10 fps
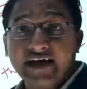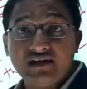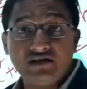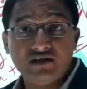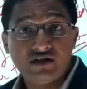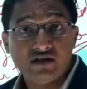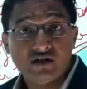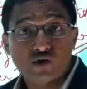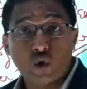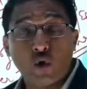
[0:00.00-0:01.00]
high.
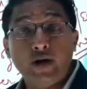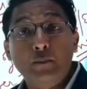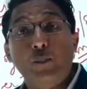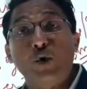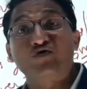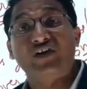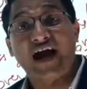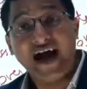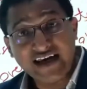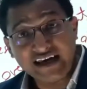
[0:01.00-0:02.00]
So imports were
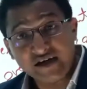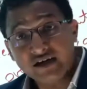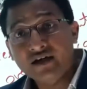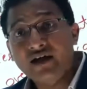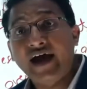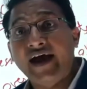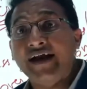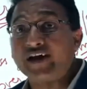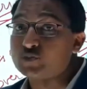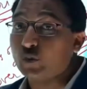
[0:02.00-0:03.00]
high
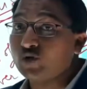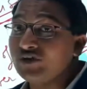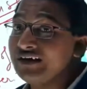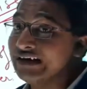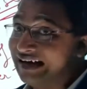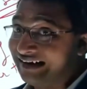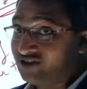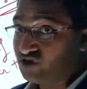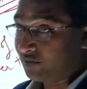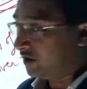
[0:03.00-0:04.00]
and export were
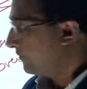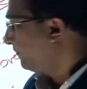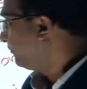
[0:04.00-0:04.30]
negligible.